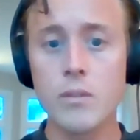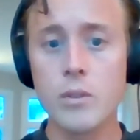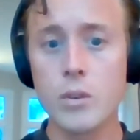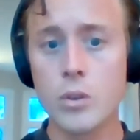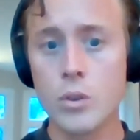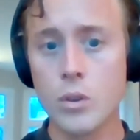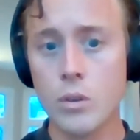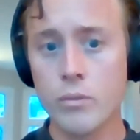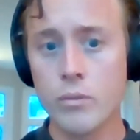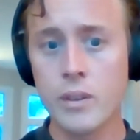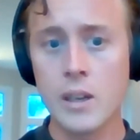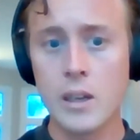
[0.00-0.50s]
if you're
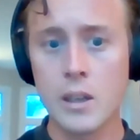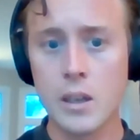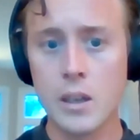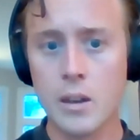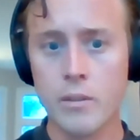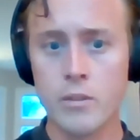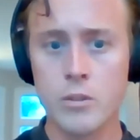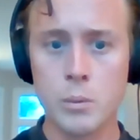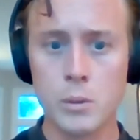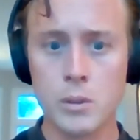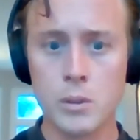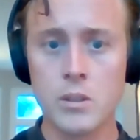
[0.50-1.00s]
not feeling
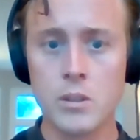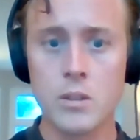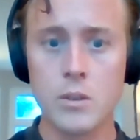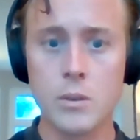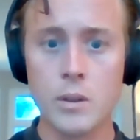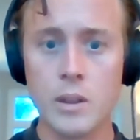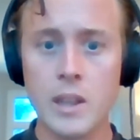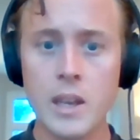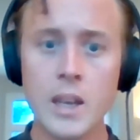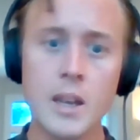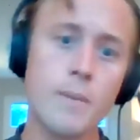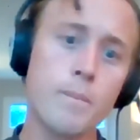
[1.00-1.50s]
comfortable to do
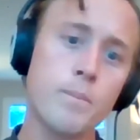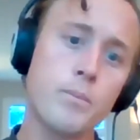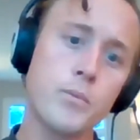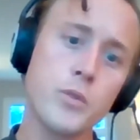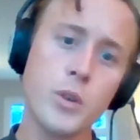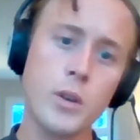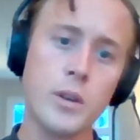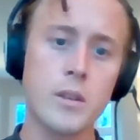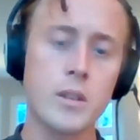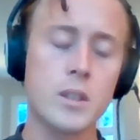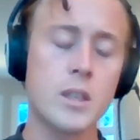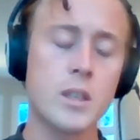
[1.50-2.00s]
it there, do
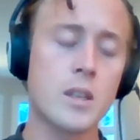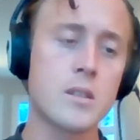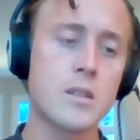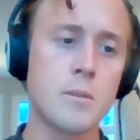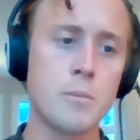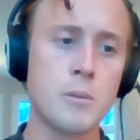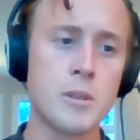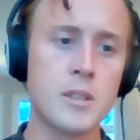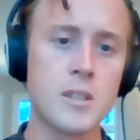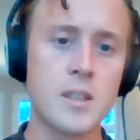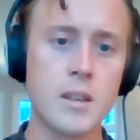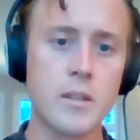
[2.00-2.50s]
it at the
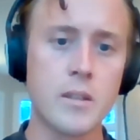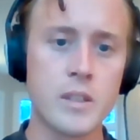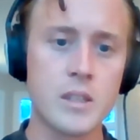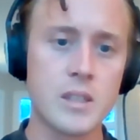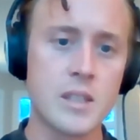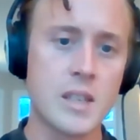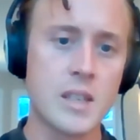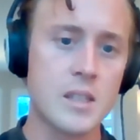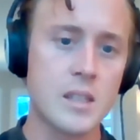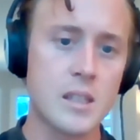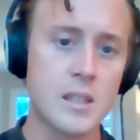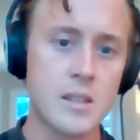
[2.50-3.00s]
customer service
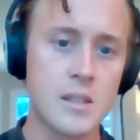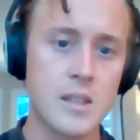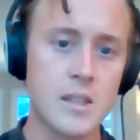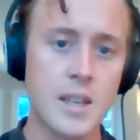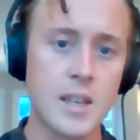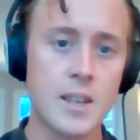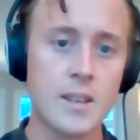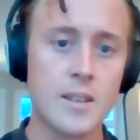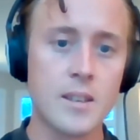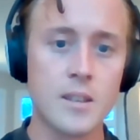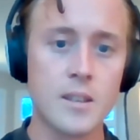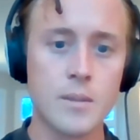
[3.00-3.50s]
desk
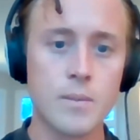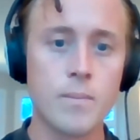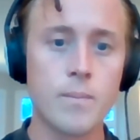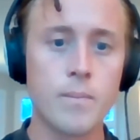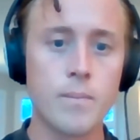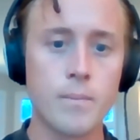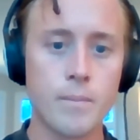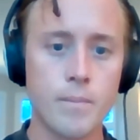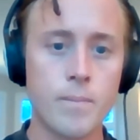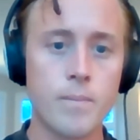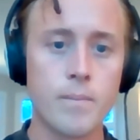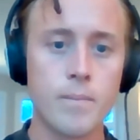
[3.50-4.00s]
instead.
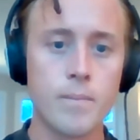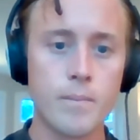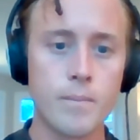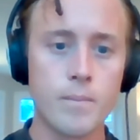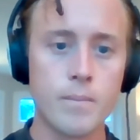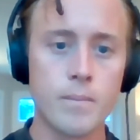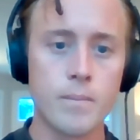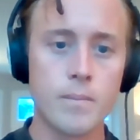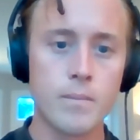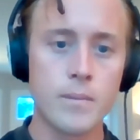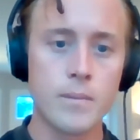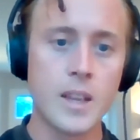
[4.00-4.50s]

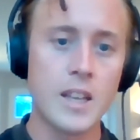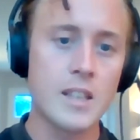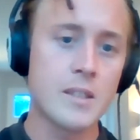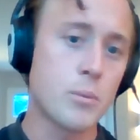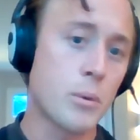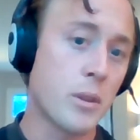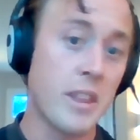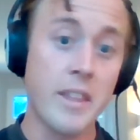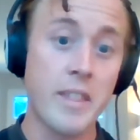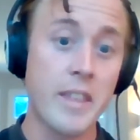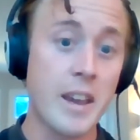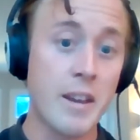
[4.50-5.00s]
That's
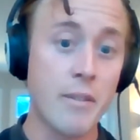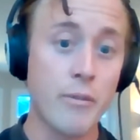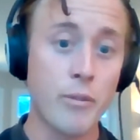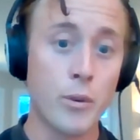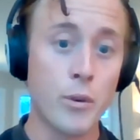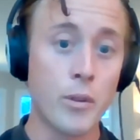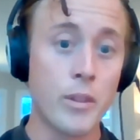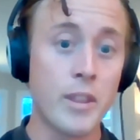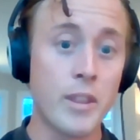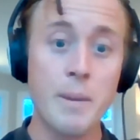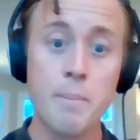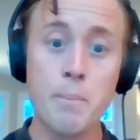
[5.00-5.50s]
what they're there
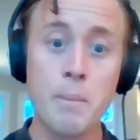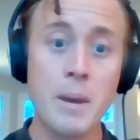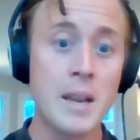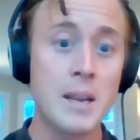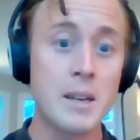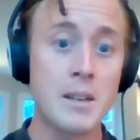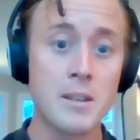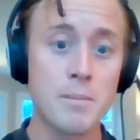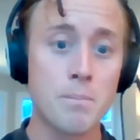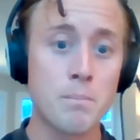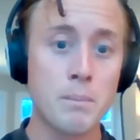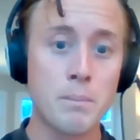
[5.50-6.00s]
for. They're
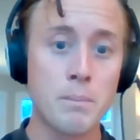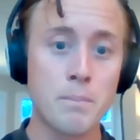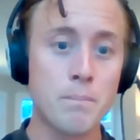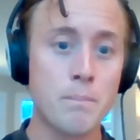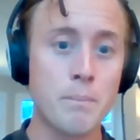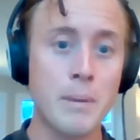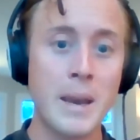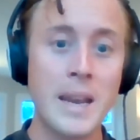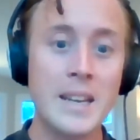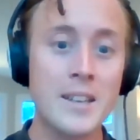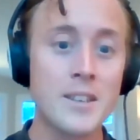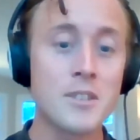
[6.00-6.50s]
paid,
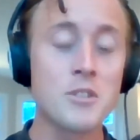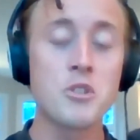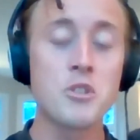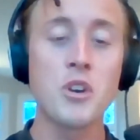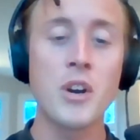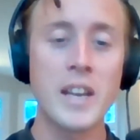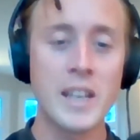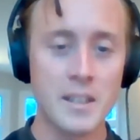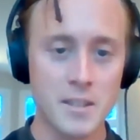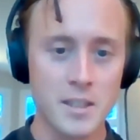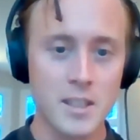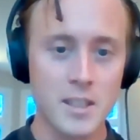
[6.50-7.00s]
paid and
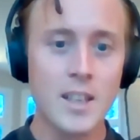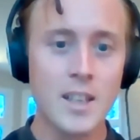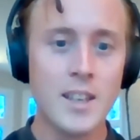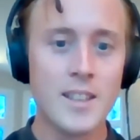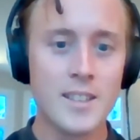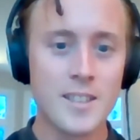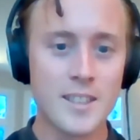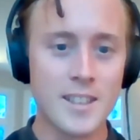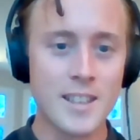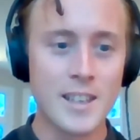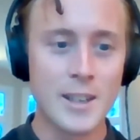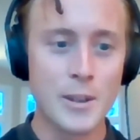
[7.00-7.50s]
trained
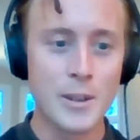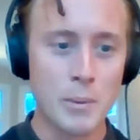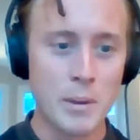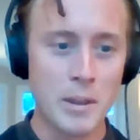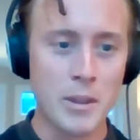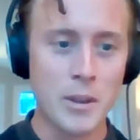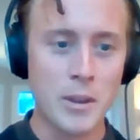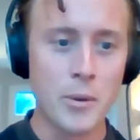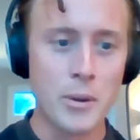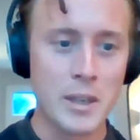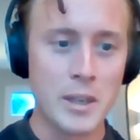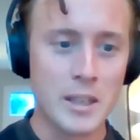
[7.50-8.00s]
to deal with
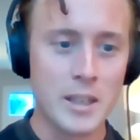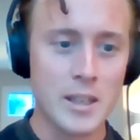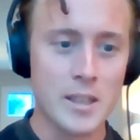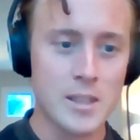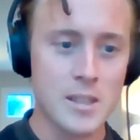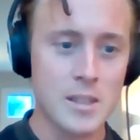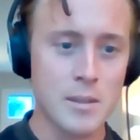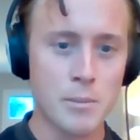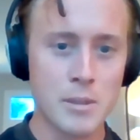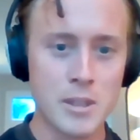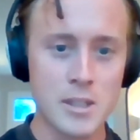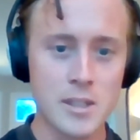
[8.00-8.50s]
annoying
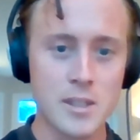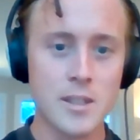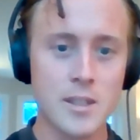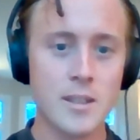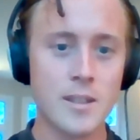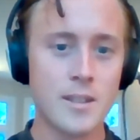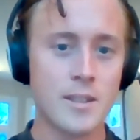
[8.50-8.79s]
customers.